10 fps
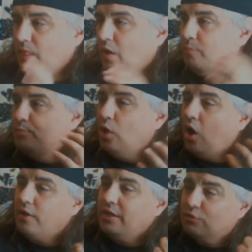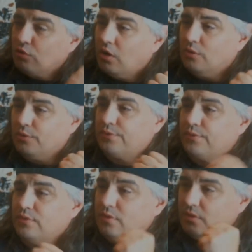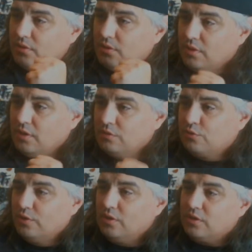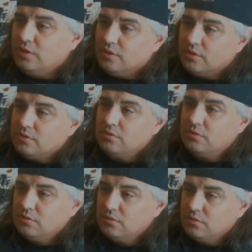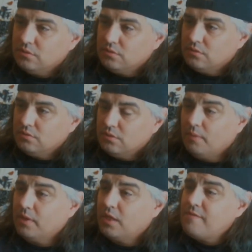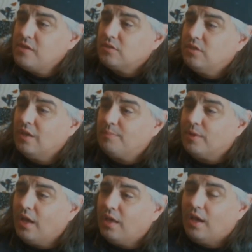applauding growth is really good. I'm gonna give you an example. I